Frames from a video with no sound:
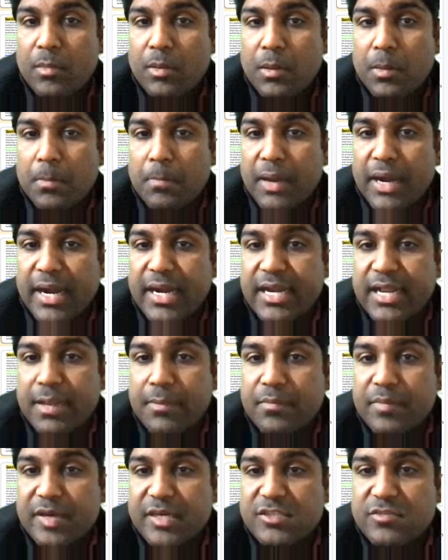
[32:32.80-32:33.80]

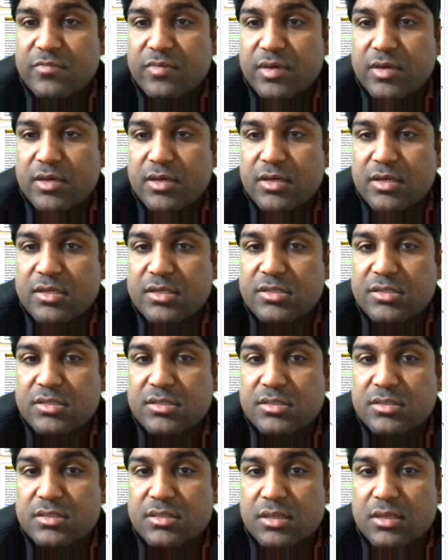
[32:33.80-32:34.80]
marketing
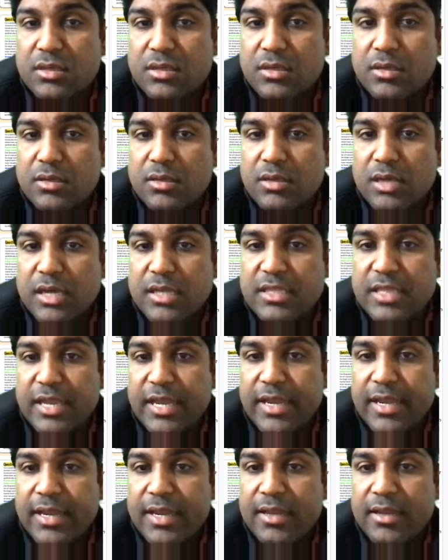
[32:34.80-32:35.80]
buzzwords are
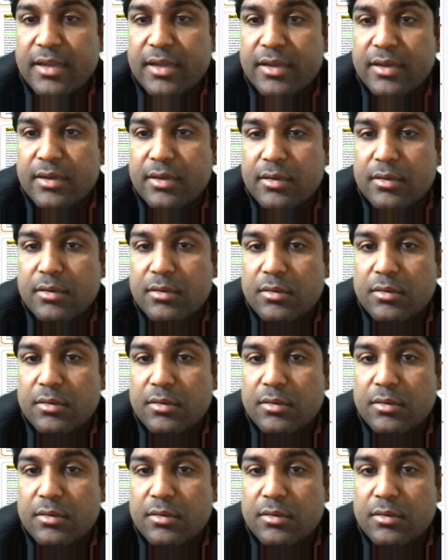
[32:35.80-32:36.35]
there, and